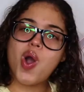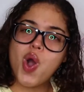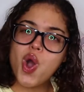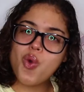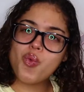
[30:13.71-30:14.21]

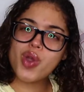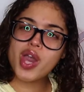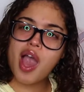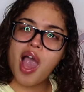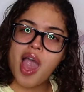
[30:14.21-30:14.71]

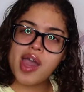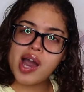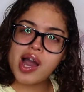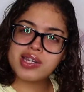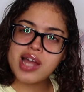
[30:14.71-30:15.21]
Okay,
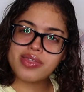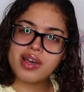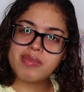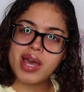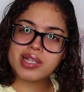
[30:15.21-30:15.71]

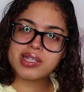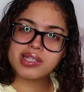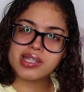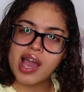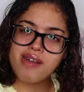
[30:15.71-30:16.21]
another
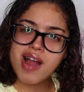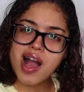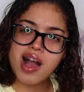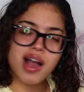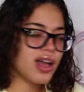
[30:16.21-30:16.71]

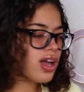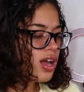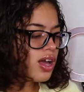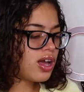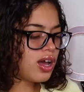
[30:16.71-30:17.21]
mascara.
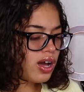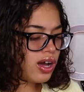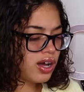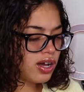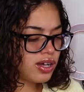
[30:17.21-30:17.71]

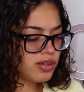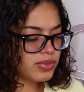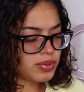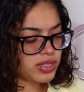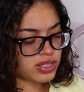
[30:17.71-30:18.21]

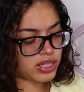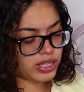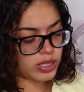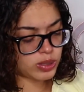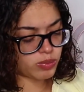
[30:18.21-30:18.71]
Let me see
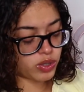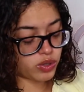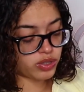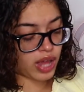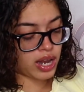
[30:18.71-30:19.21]
this
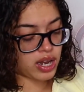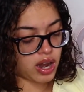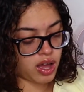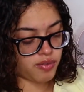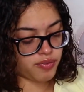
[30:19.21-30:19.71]
one. I
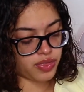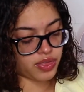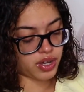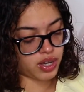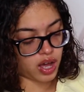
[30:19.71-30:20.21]
love
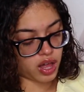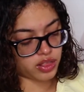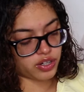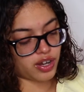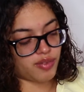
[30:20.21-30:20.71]
the
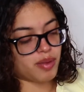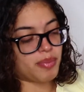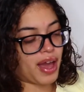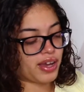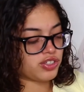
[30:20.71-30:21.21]
color of the
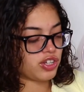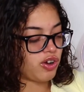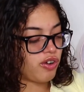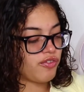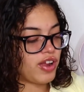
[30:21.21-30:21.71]
packaging
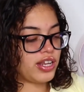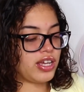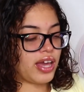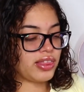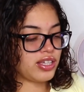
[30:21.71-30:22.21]
already.
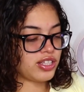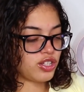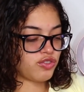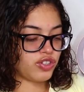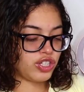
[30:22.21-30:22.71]
I think this
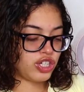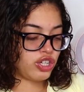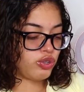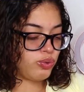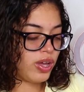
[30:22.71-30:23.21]
is really
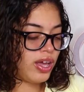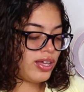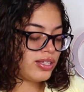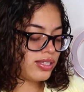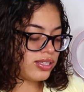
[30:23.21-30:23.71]
cute,
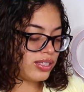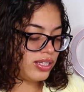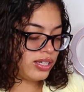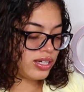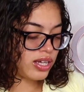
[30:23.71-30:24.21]

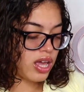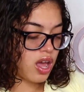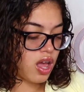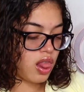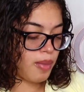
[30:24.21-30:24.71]
sleek
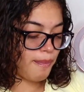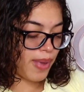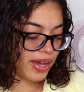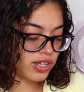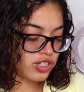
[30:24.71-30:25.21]

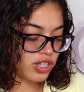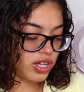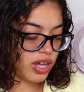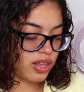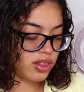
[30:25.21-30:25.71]

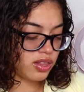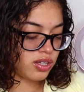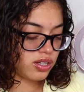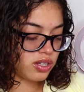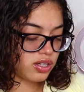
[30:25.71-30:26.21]
packaging, and
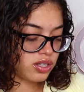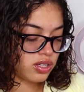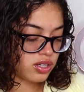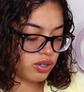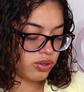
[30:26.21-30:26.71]
look.
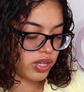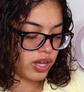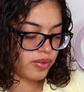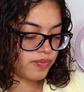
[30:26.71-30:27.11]
Oh yeah.